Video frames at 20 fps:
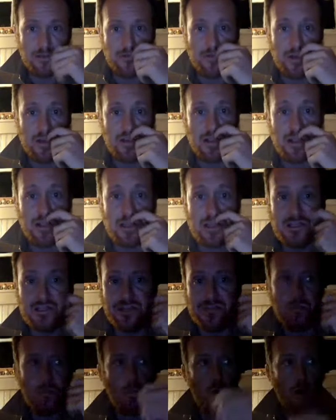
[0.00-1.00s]
That
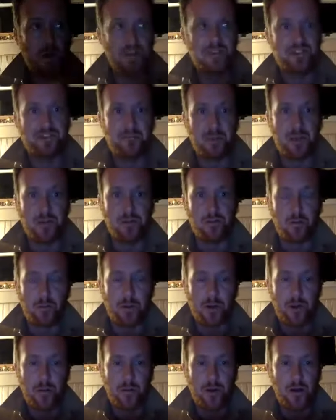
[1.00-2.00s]
is what is special
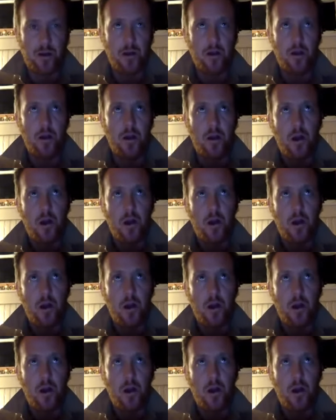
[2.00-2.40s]
about America.